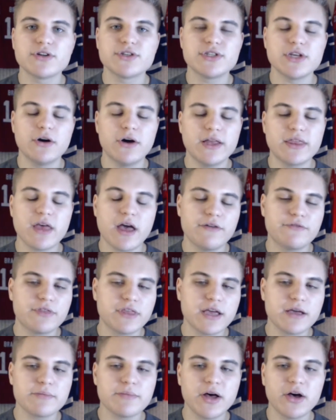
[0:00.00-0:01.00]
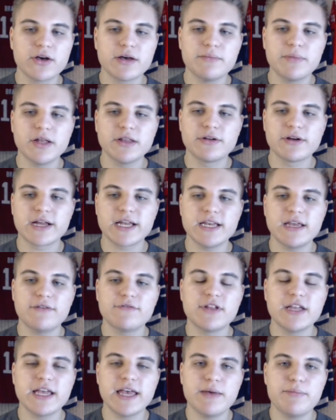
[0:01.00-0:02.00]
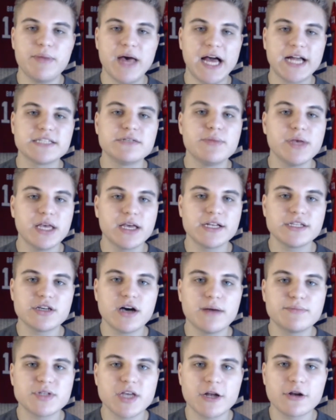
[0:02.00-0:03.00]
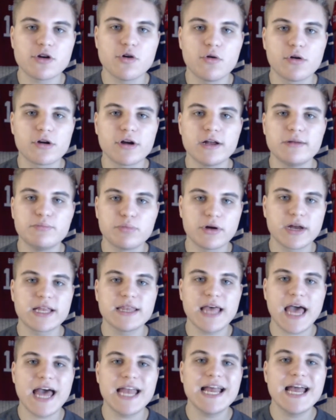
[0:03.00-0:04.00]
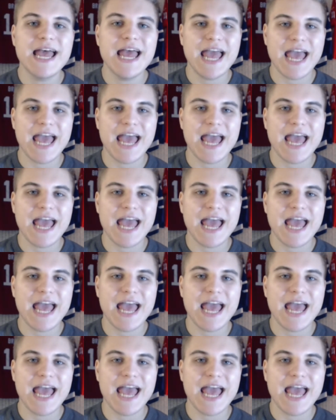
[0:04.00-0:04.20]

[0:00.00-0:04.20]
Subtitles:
So I think Malcolm Butler can definitely get back to being a top 10 corner and bring that